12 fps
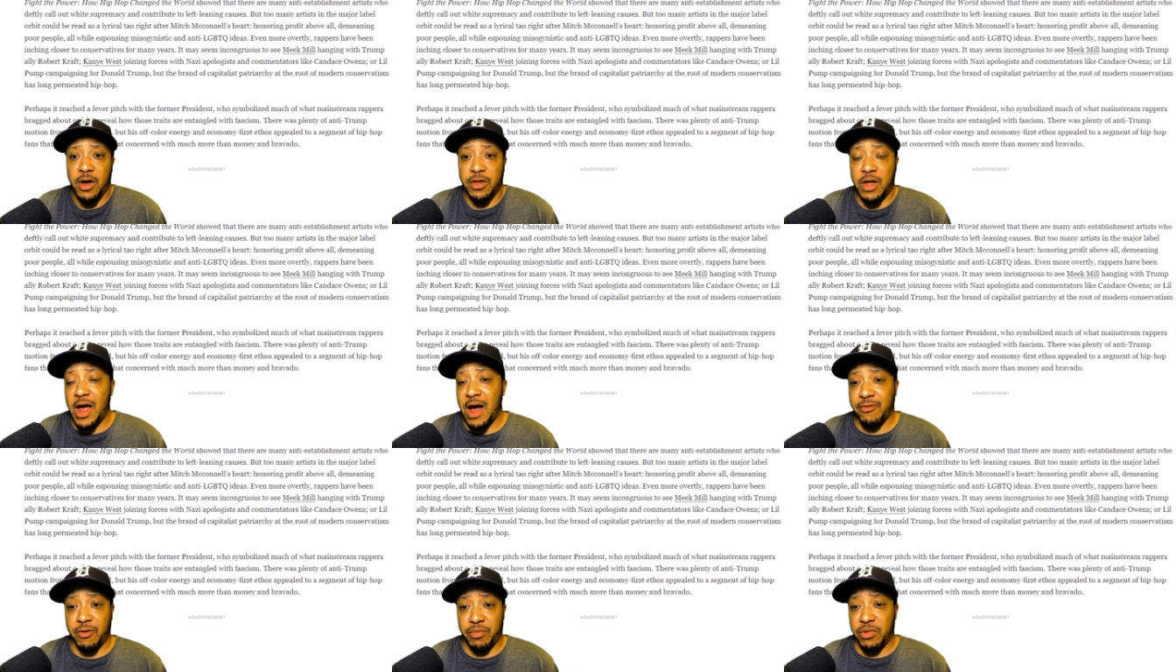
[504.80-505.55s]
they have
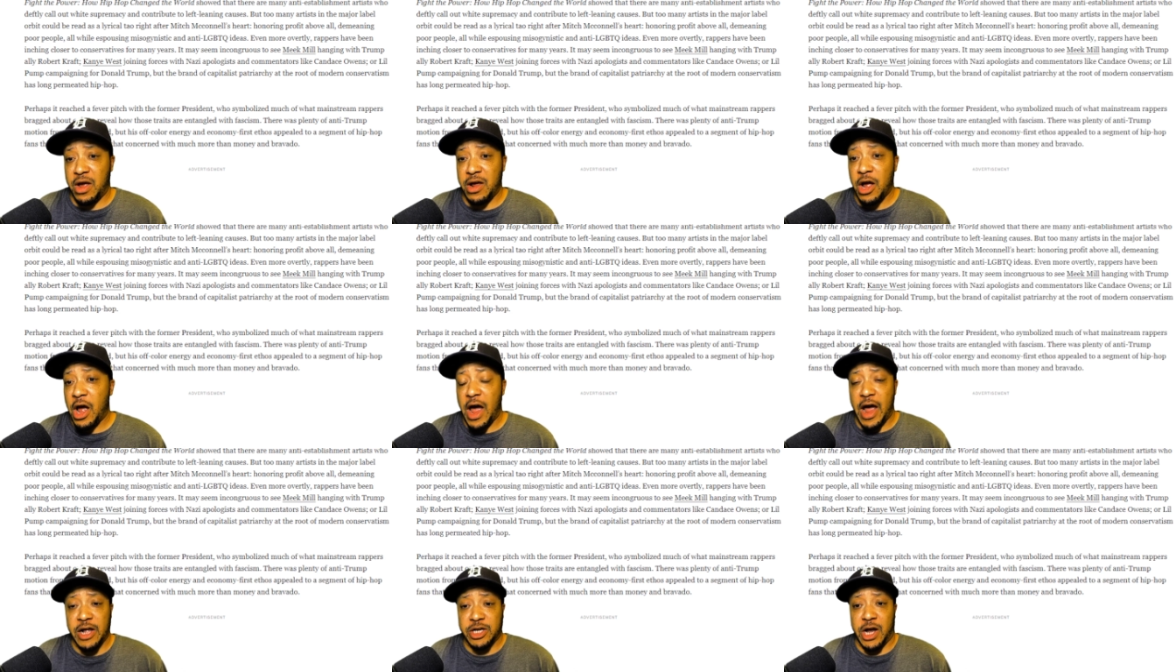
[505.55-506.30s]
a they
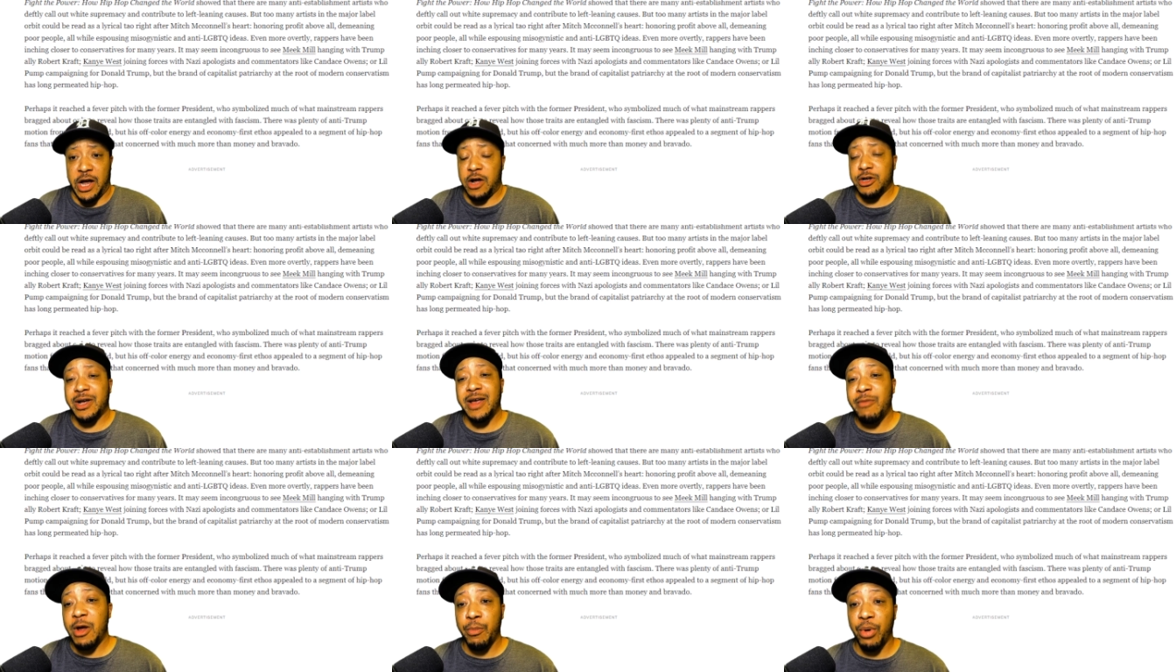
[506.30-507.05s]
anti Give
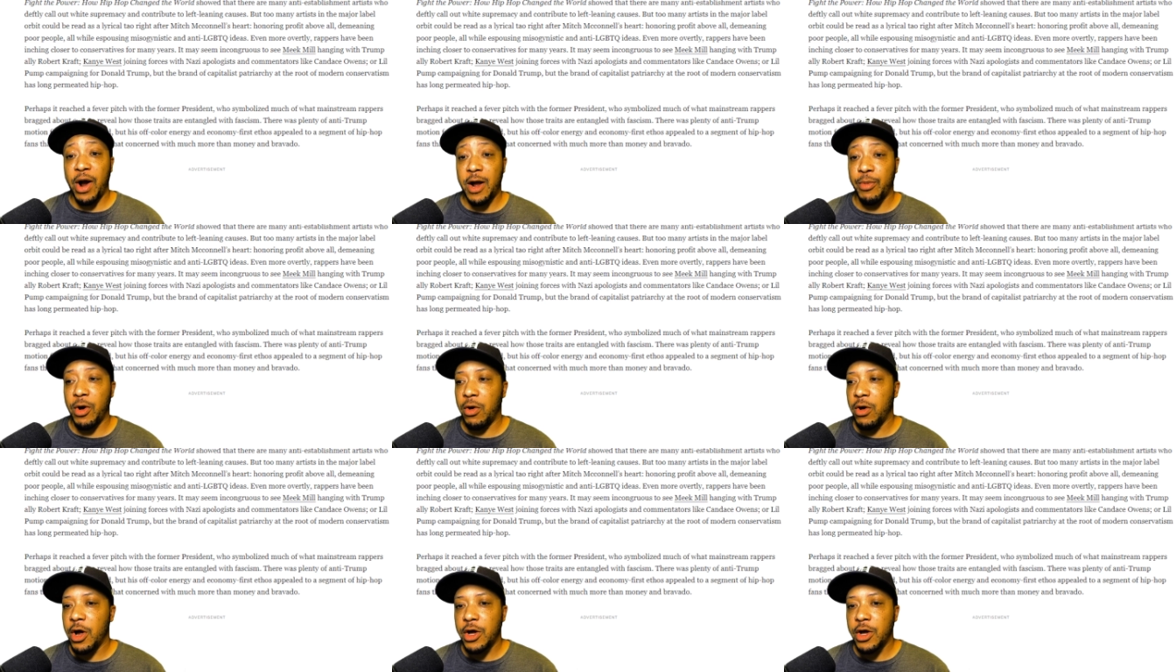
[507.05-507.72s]
me a break, bro.